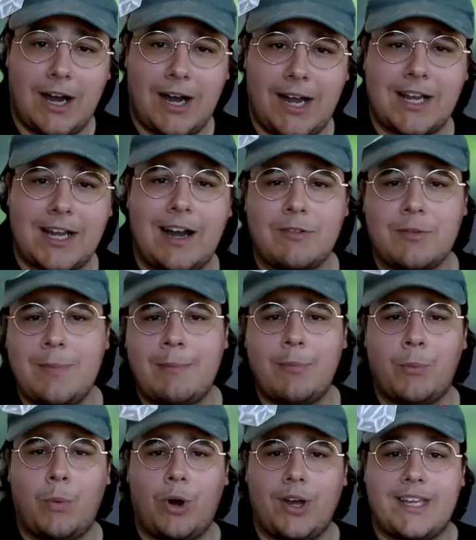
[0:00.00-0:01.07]
I can't
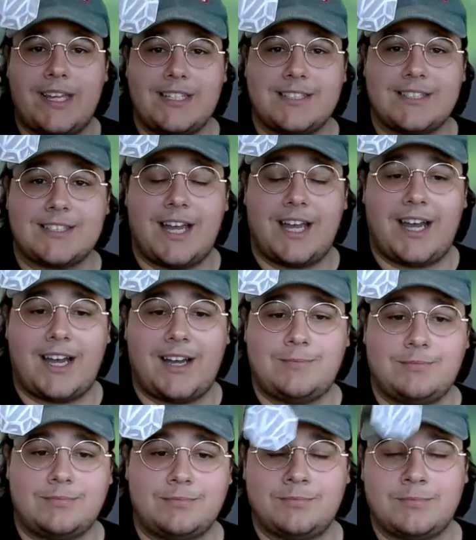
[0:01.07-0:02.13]
remember what his
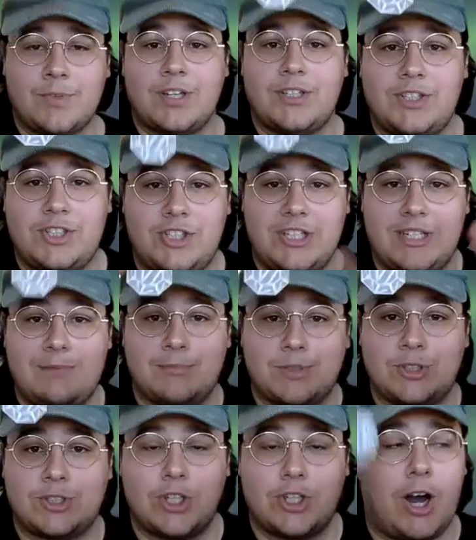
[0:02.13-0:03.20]
gym
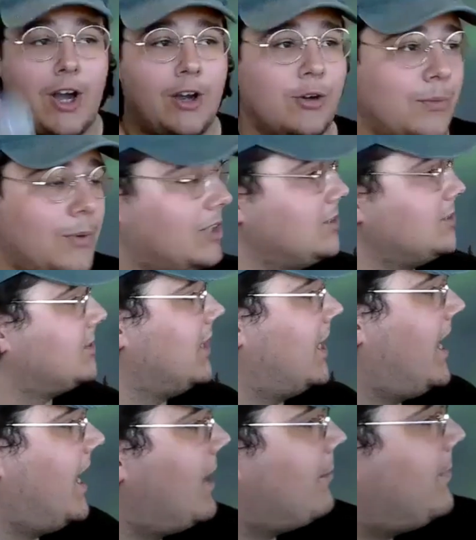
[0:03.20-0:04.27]
style was,
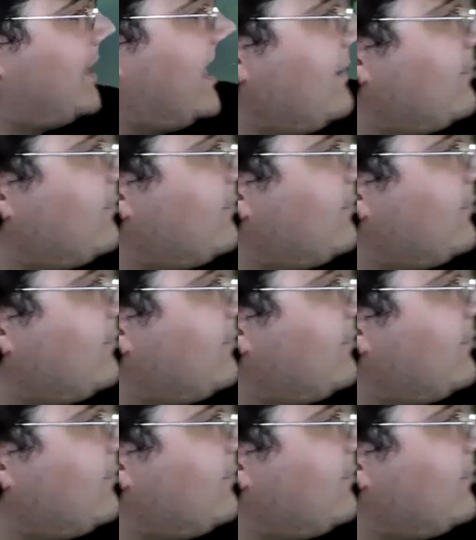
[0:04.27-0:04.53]
but